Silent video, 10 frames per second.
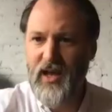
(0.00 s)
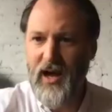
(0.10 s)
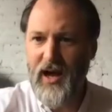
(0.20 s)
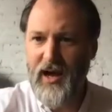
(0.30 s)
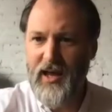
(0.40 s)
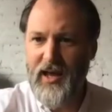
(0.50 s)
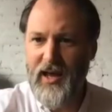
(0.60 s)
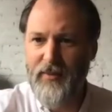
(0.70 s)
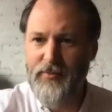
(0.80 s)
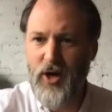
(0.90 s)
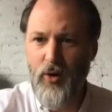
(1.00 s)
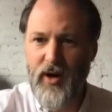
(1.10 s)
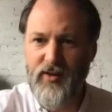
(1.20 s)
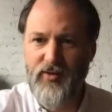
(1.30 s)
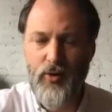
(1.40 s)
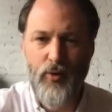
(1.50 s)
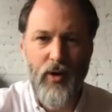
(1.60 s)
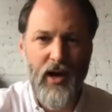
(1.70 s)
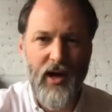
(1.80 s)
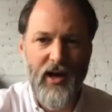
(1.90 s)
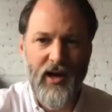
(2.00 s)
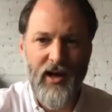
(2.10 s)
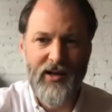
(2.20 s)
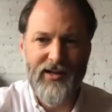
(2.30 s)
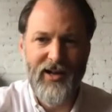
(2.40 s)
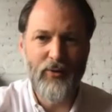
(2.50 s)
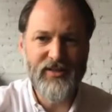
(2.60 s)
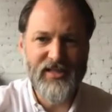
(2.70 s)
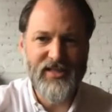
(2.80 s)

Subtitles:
I am going to close this